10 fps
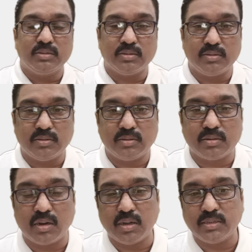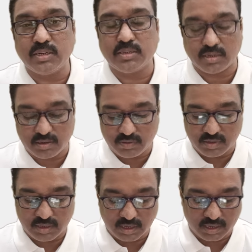So, causes of
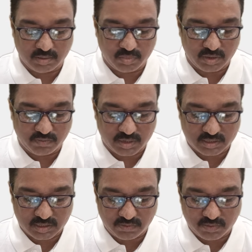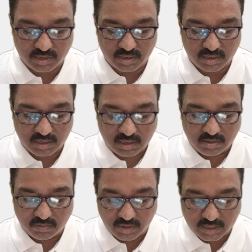unemployment. First of all,
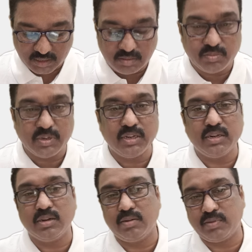what is the meaning of